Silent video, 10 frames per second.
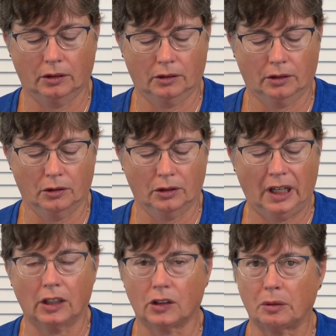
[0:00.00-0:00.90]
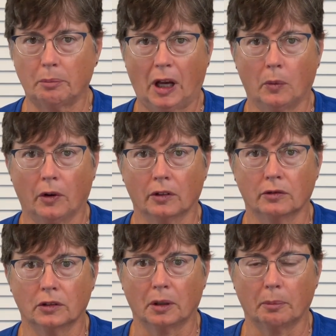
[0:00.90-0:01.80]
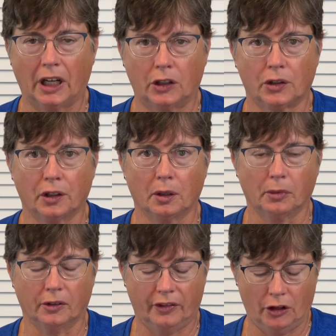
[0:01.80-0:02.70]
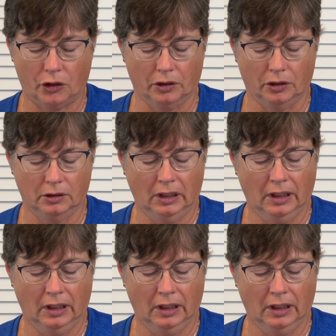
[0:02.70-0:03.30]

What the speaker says: Don't take just my word for it. Make sure your professional